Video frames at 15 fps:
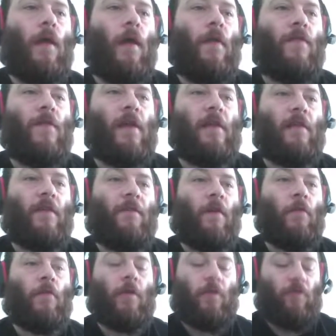Then
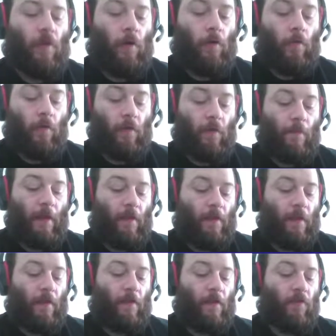default controls means that
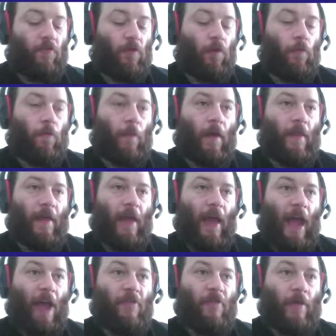he's controlled by the
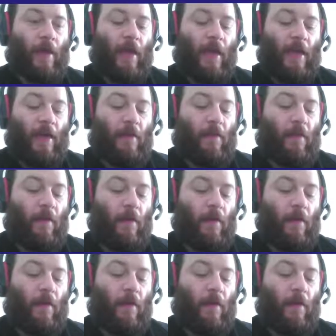arrow keys,